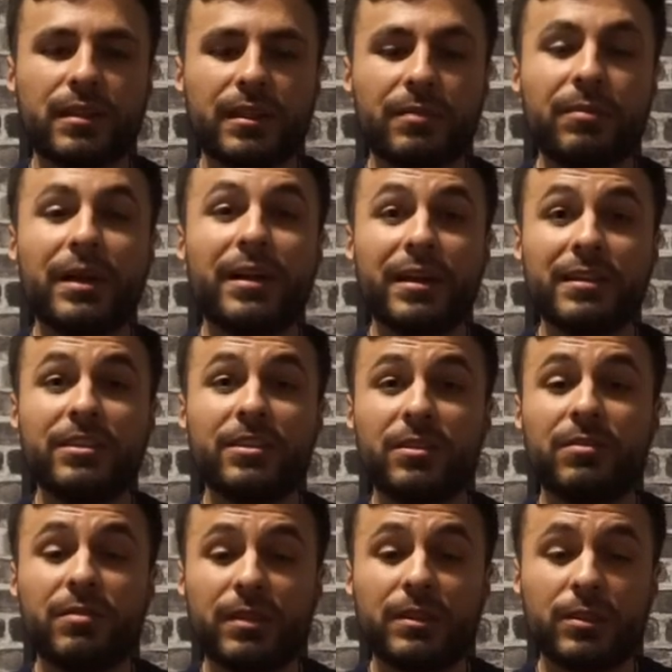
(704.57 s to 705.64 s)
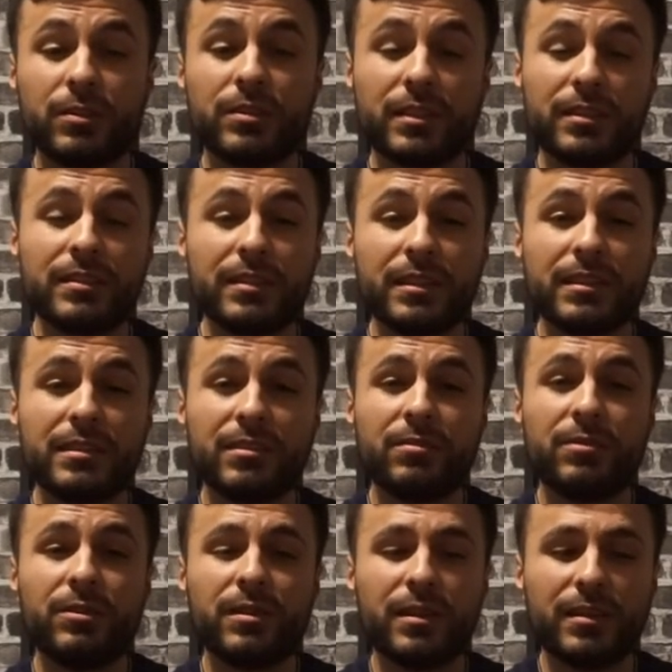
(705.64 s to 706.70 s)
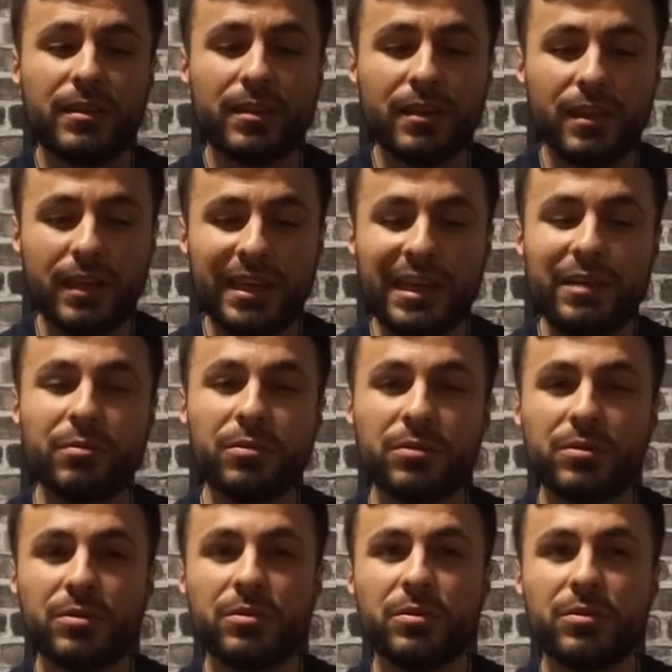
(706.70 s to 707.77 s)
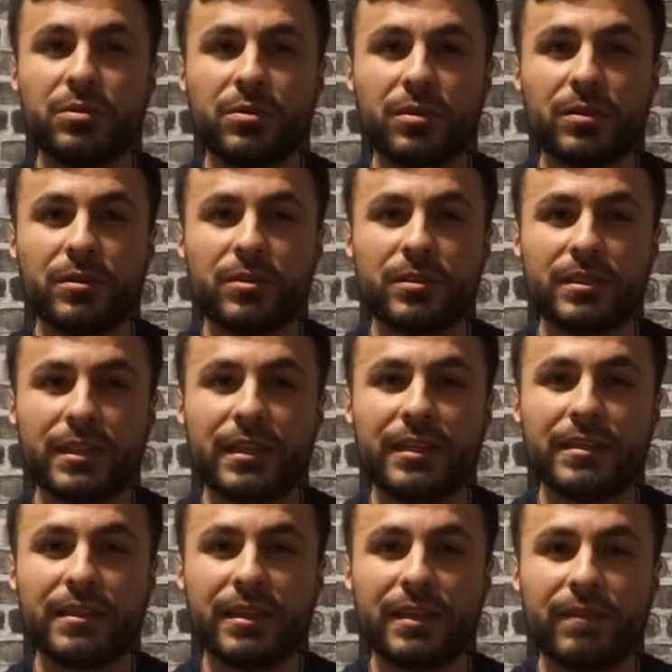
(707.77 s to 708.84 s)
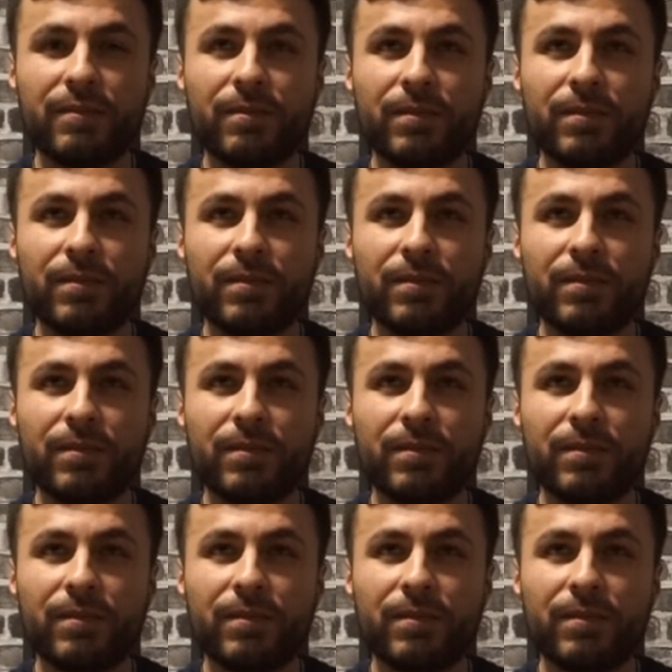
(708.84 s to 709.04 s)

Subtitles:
It might actually affect your success if you're not able to understand that